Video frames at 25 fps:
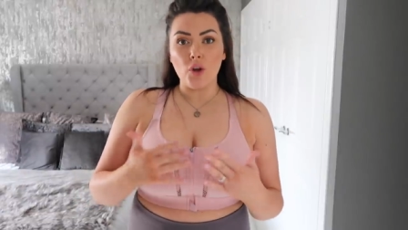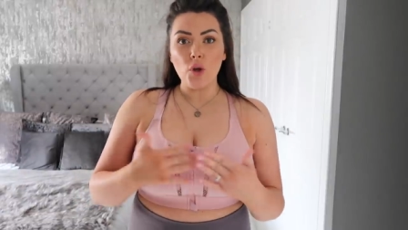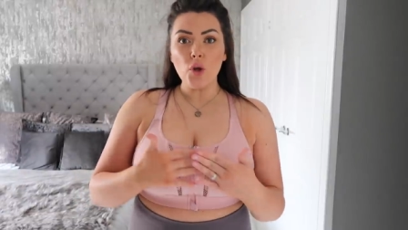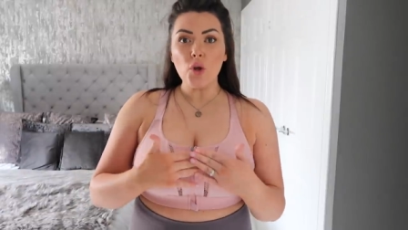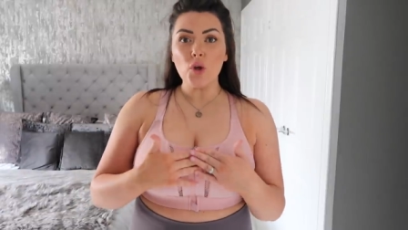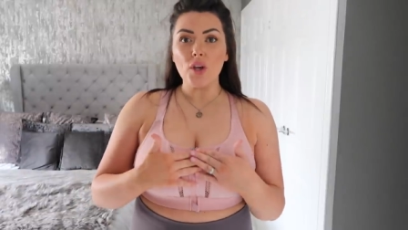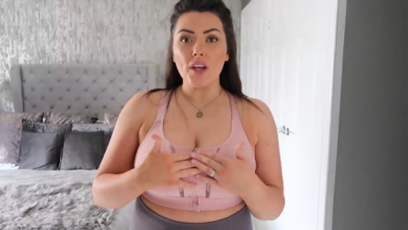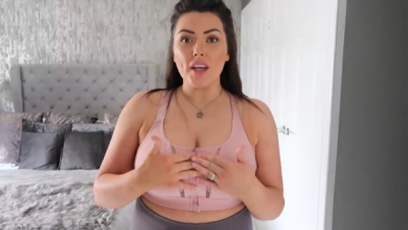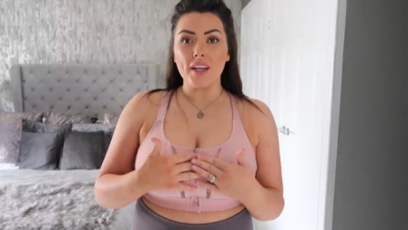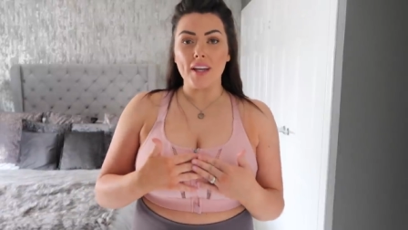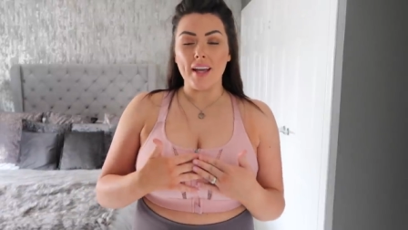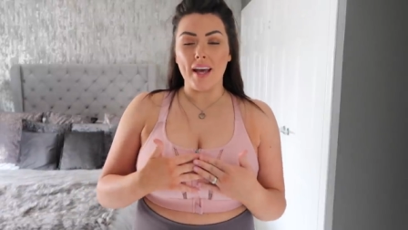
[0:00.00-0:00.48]

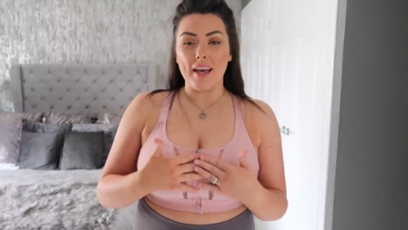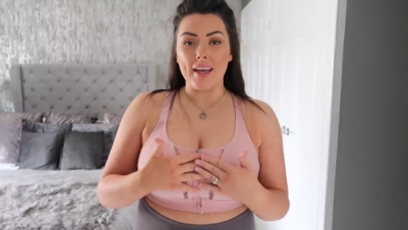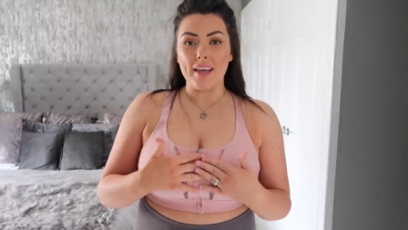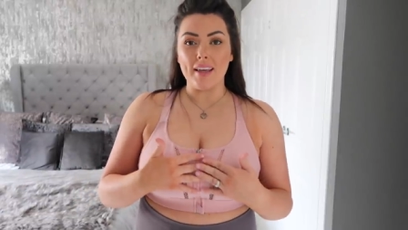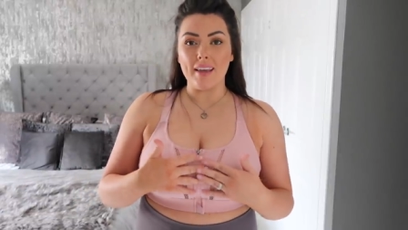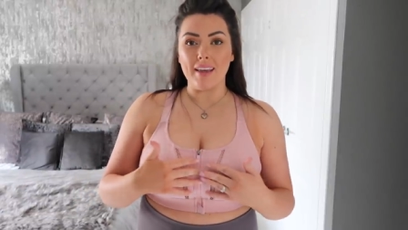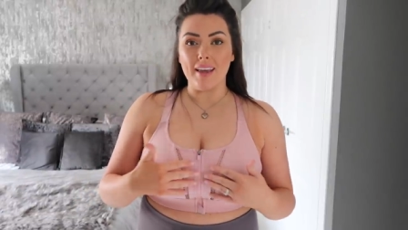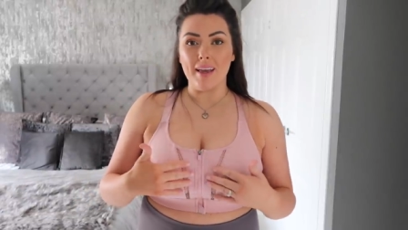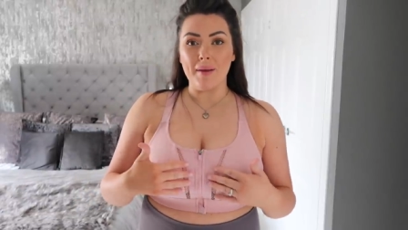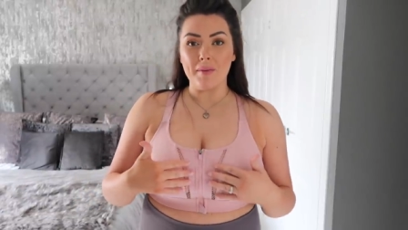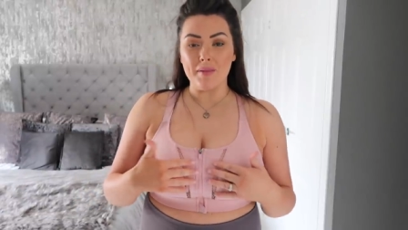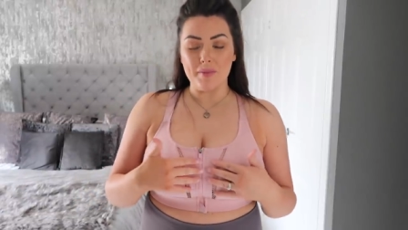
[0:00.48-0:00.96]
hook and eye
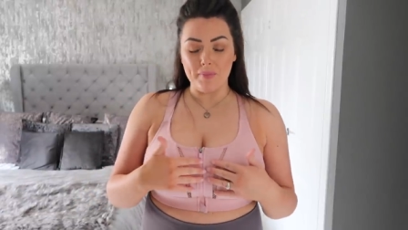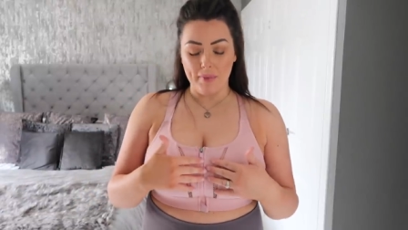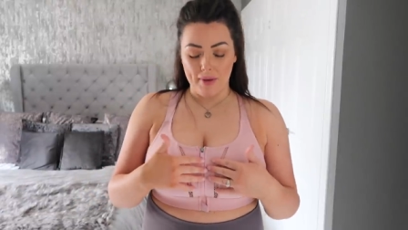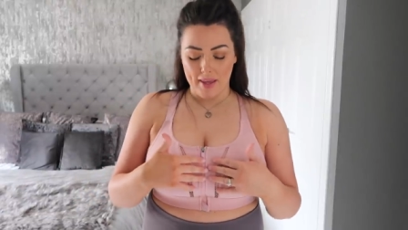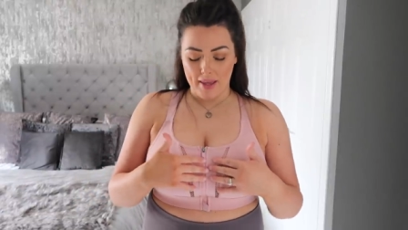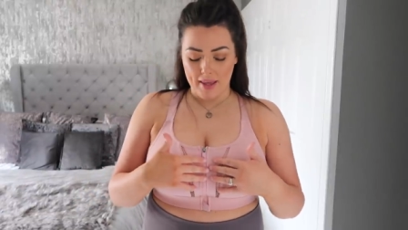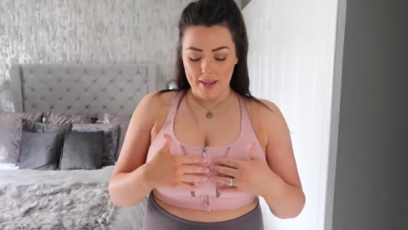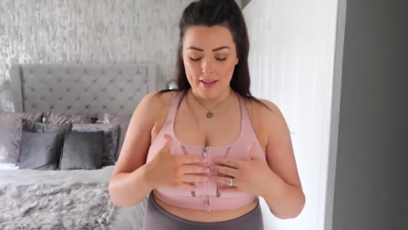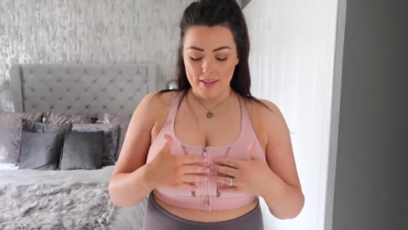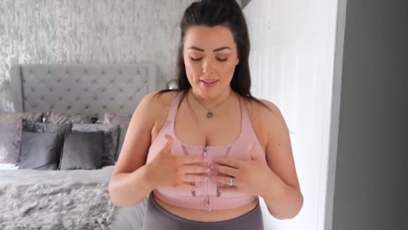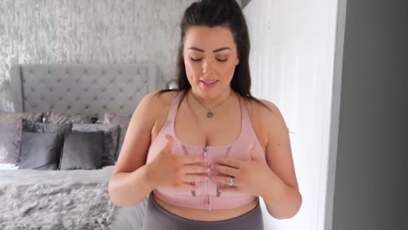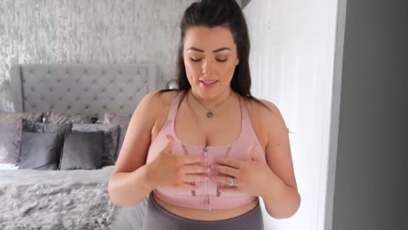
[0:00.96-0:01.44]
clips
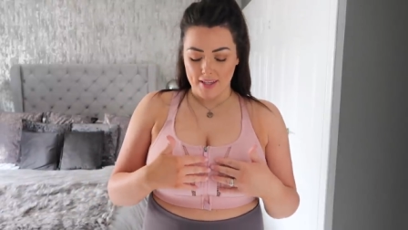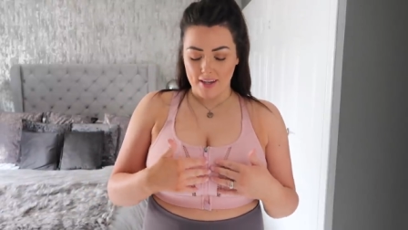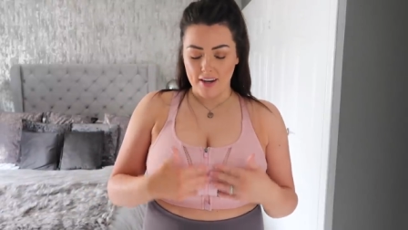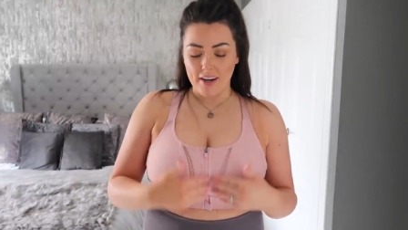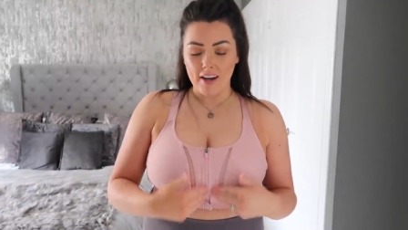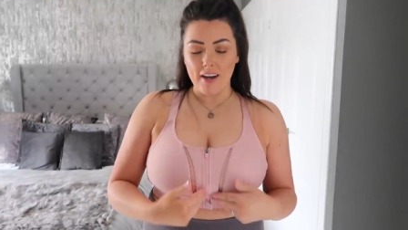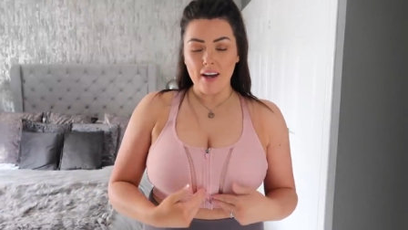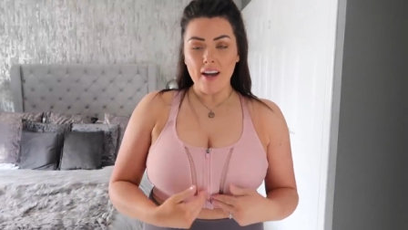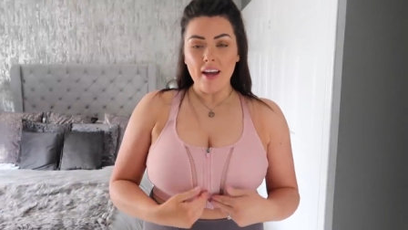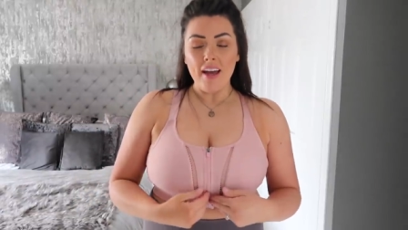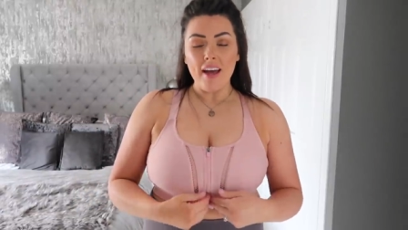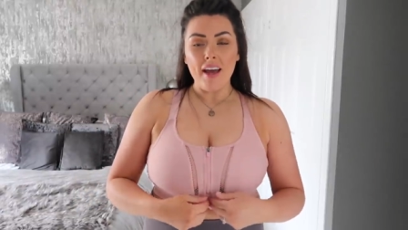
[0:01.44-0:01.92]
behind
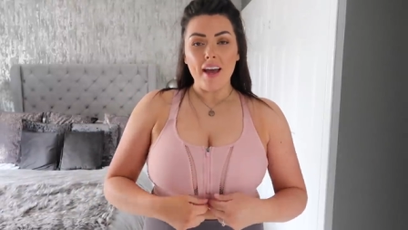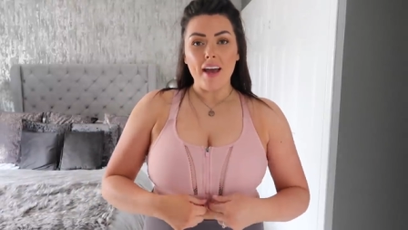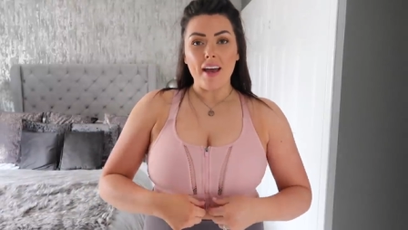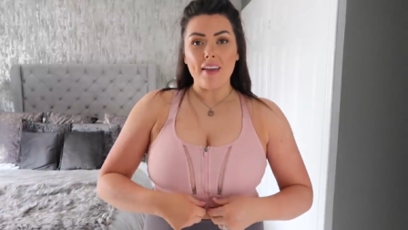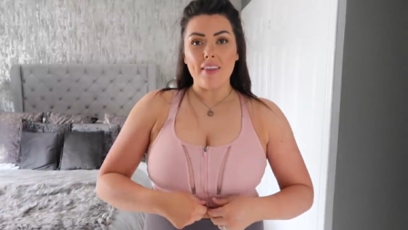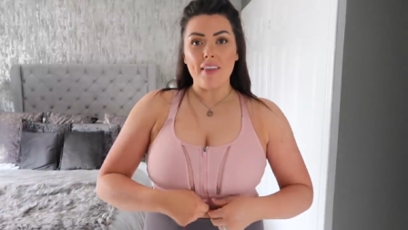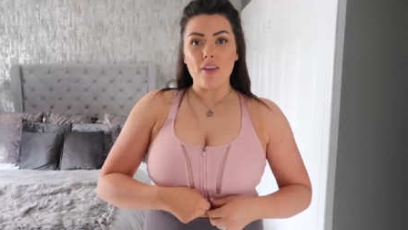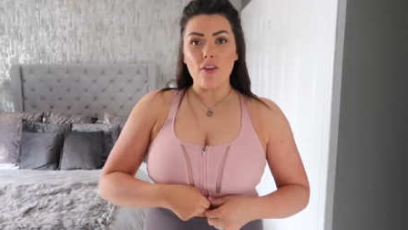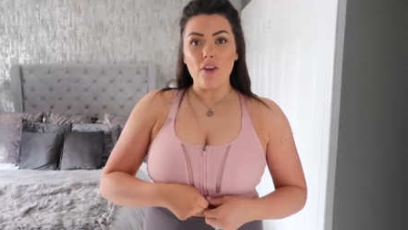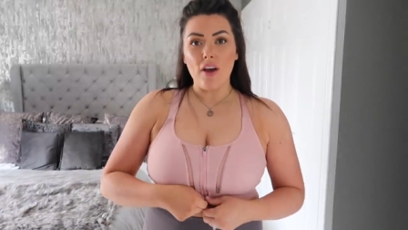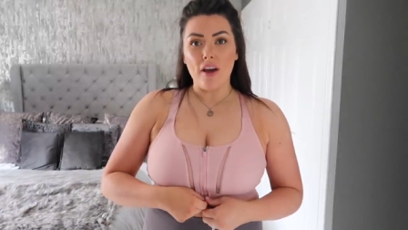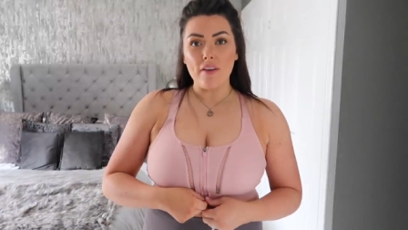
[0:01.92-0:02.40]
here
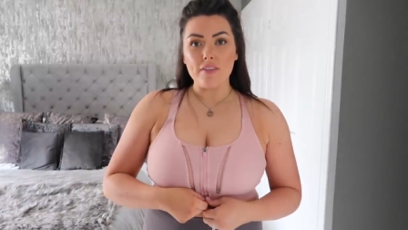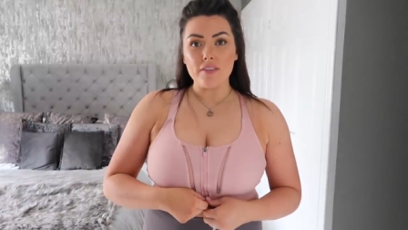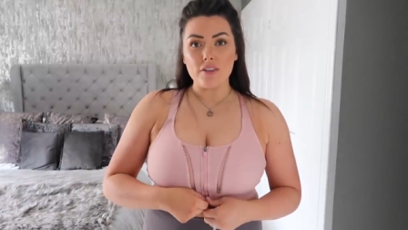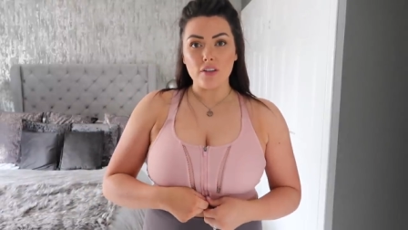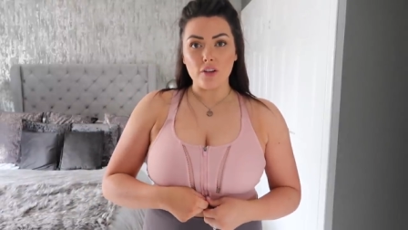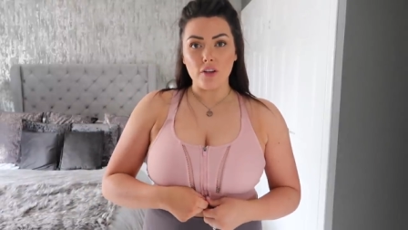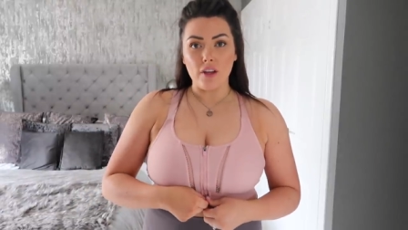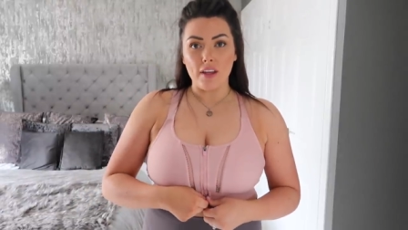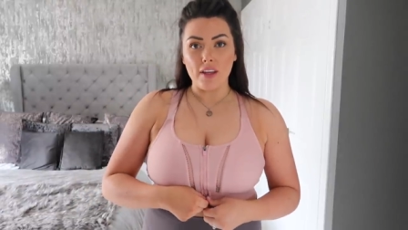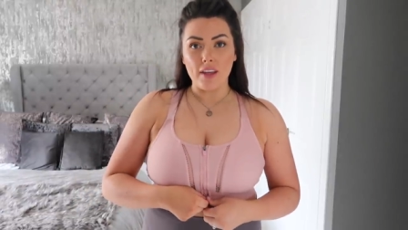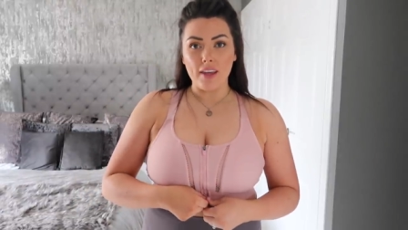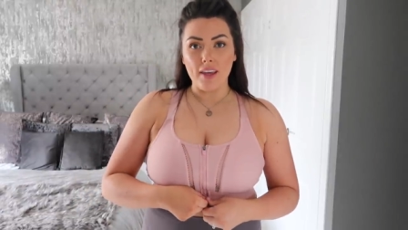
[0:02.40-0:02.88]
and then you have
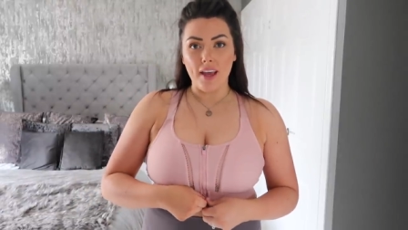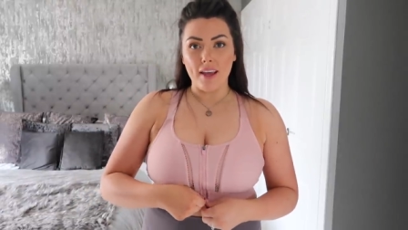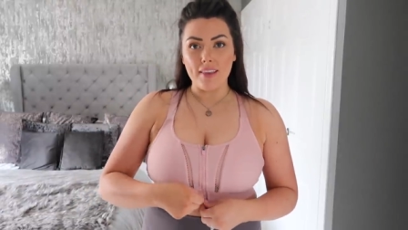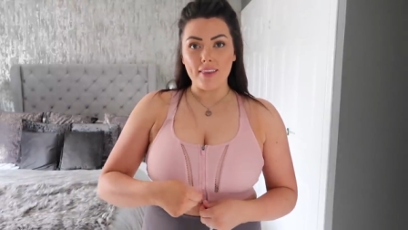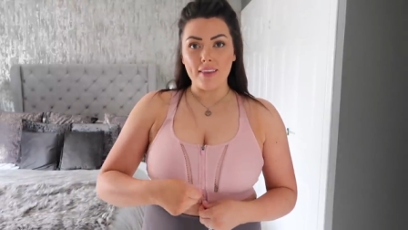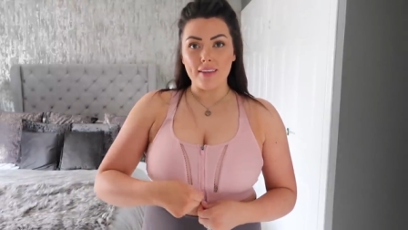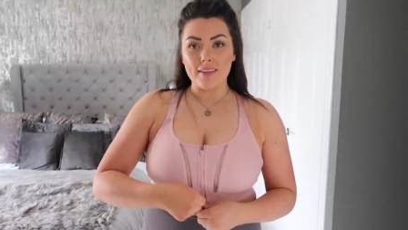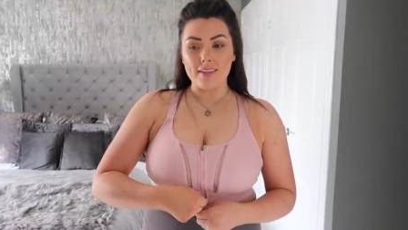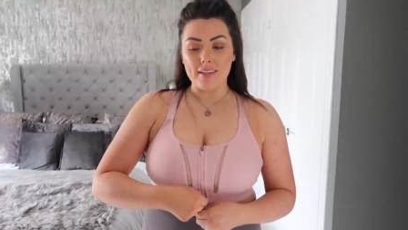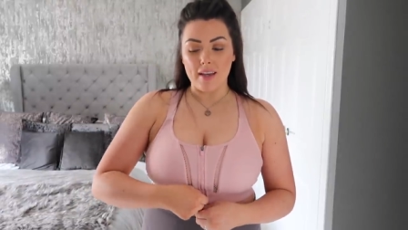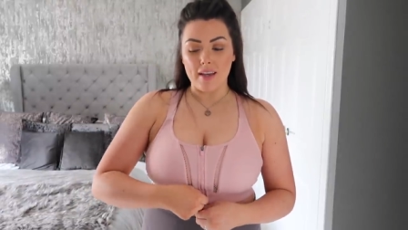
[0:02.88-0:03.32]
to link in the